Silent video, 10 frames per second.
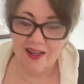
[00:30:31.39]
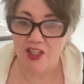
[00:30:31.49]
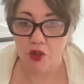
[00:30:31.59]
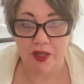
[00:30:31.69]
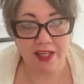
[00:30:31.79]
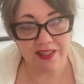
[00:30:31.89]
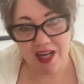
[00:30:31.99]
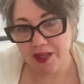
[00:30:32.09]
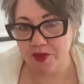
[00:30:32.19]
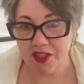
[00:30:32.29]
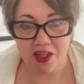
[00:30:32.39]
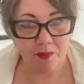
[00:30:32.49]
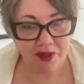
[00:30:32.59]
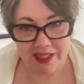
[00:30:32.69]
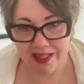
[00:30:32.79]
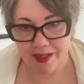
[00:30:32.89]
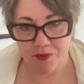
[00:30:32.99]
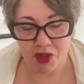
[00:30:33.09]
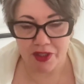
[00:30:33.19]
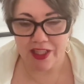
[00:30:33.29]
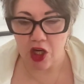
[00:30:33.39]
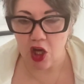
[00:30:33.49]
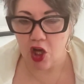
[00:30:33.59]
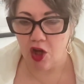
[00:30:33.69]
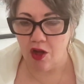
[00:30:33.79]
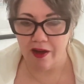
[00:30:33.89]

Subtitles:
You'll get time to complete them during the call.